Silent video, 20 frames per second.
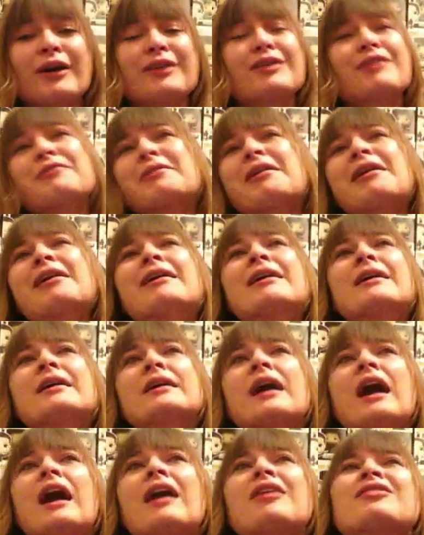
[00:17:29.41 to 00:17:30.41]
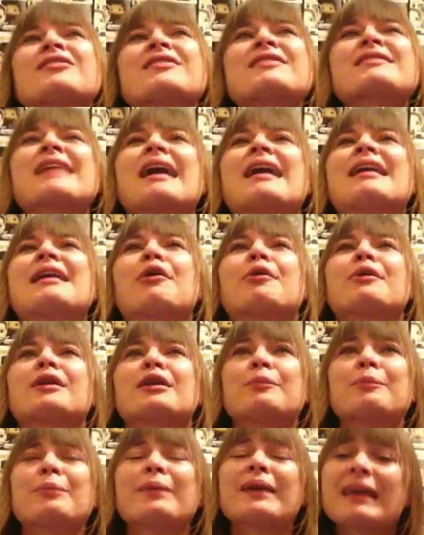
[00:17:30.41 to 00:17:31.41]
I don't understand how he
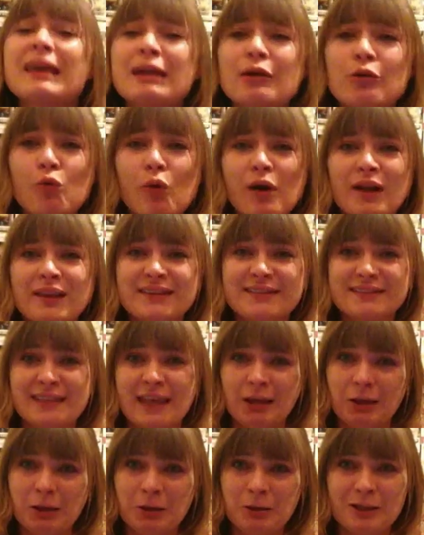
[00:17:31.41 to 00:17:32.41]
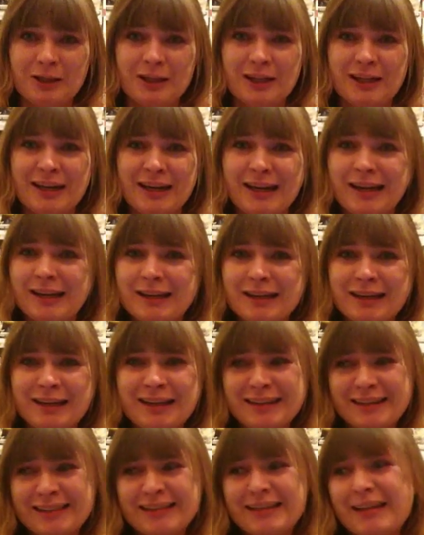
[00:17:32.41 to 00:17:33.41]
could be here 1 second and then he
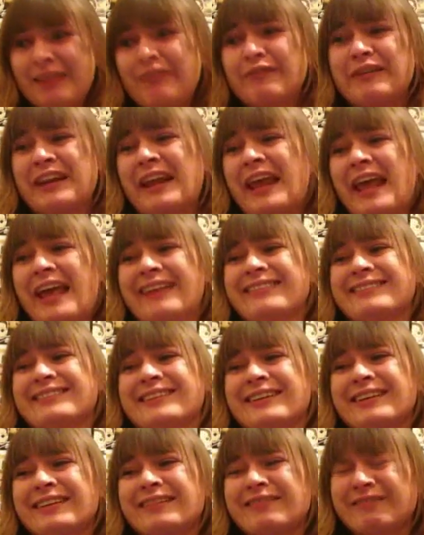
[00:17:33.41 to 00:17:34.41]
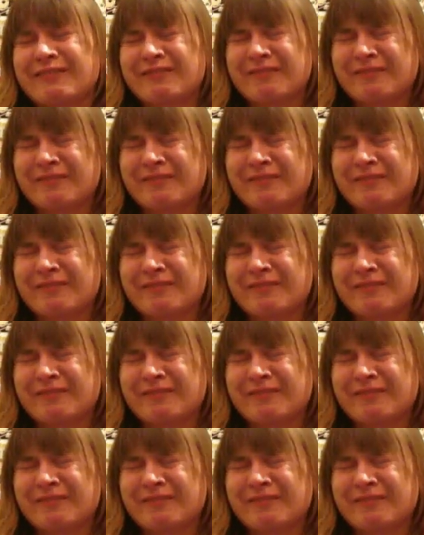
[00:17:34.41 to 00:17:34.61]
isn't ever next. Like,